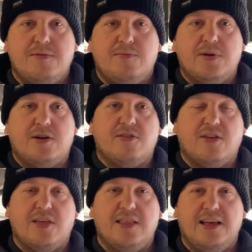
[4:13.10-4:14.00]
because I
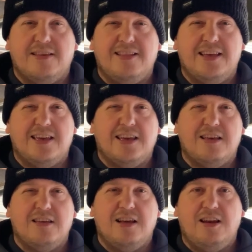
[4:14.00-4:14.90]
think that's
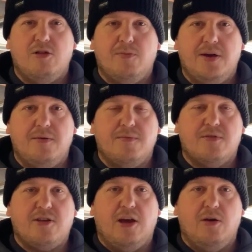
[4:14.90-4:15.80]
leaking a little bit.
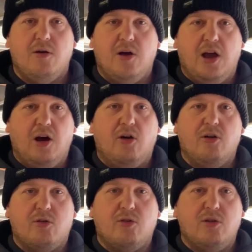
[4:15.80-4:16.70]
So
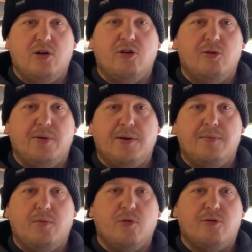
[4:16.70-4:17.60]
oil cooler, oil
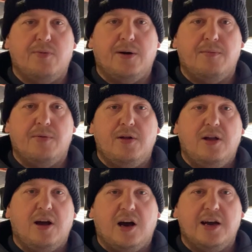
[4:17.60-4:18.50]
pump, water pump,
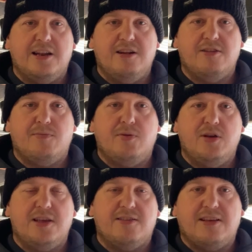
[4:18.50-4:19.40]
idlers,
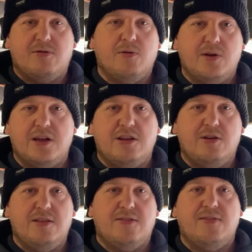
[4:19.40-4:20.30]
pulleys. That's what we're going to
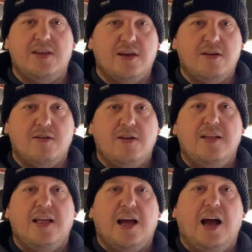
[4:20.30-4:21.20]
do in this video.
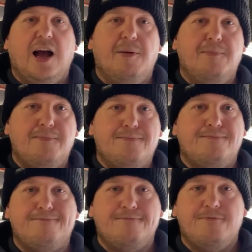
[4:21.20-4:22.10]

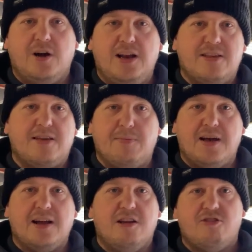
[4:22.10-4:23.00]
Right, let's get
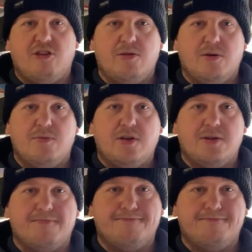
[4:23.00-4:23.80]
back and I'll show you what I'm doing.